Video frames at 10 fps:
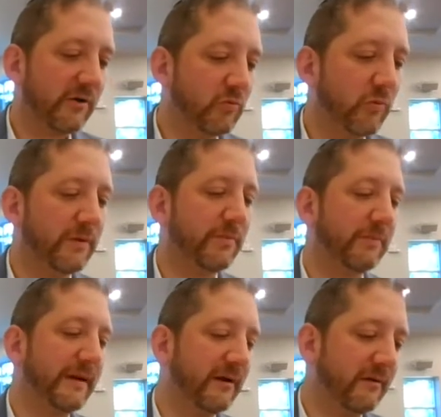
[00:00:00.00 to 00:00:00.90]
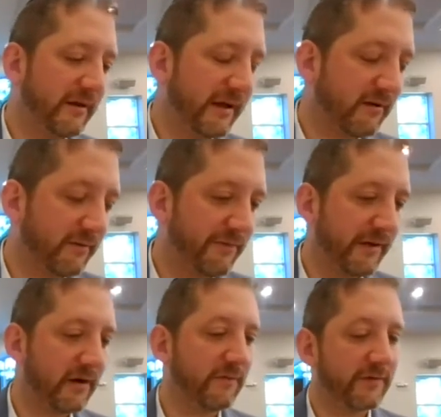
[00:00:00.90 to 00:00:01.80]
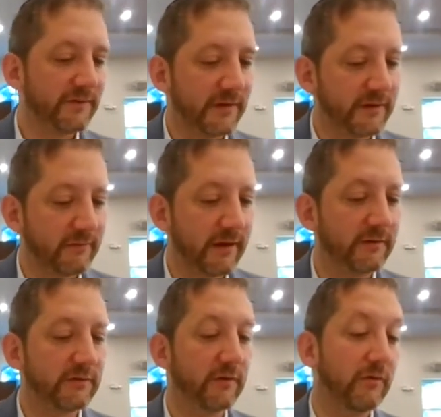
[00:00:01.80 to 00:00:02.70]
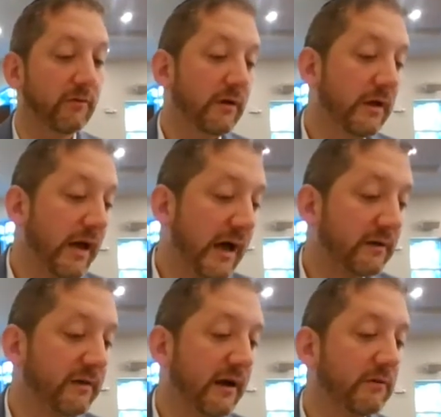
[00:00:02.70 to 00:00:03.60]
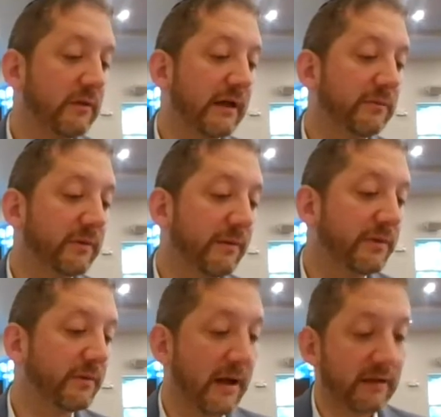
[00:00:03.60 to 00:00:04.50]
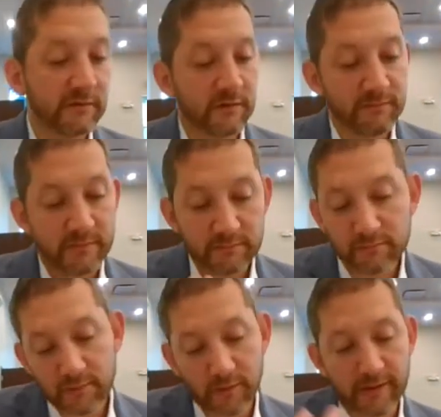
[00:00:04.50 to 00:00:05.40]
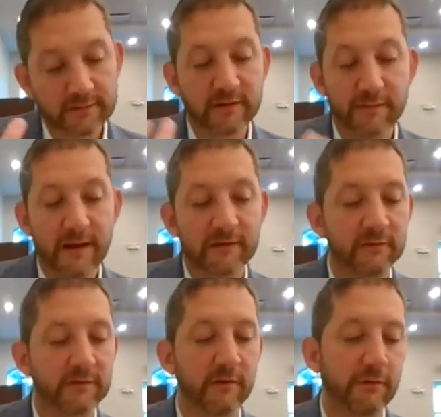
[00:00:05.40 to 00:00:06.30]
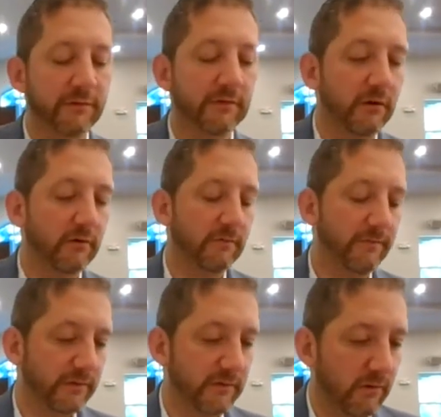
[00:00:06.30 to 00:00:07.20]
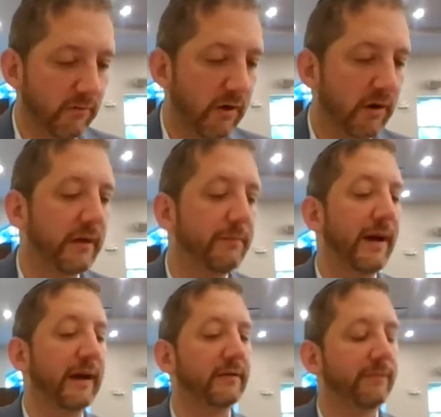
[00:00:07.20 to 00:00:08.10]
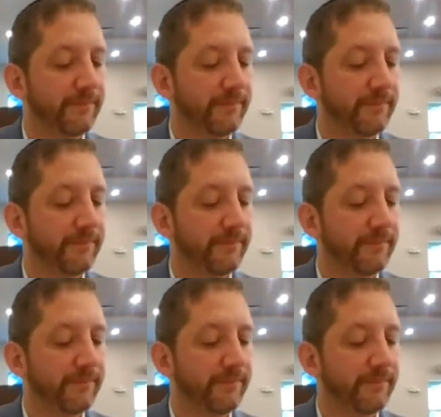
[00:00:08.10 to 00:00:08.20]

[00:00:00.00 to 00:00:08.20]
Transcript: Who wouldn't prepare Erev HaSeder, right? So, but the matzah, get to the matzahs, no, there's no impact.